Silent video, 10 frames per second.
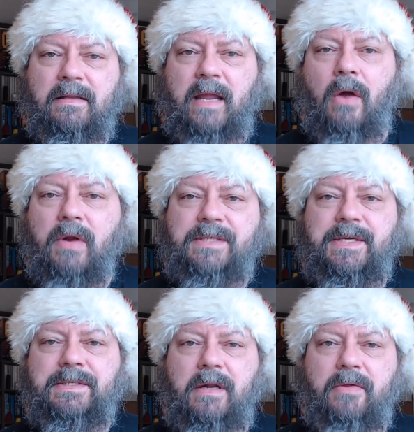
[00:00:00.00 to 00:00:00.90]
that they don't
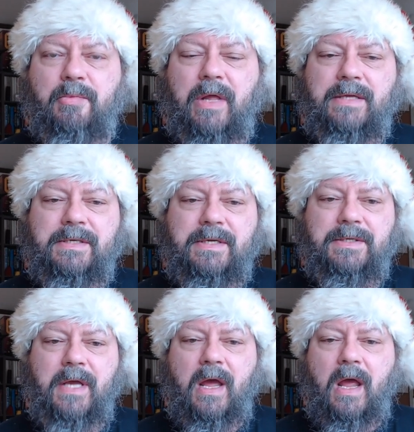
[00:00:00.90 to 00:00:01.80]
exist in other places.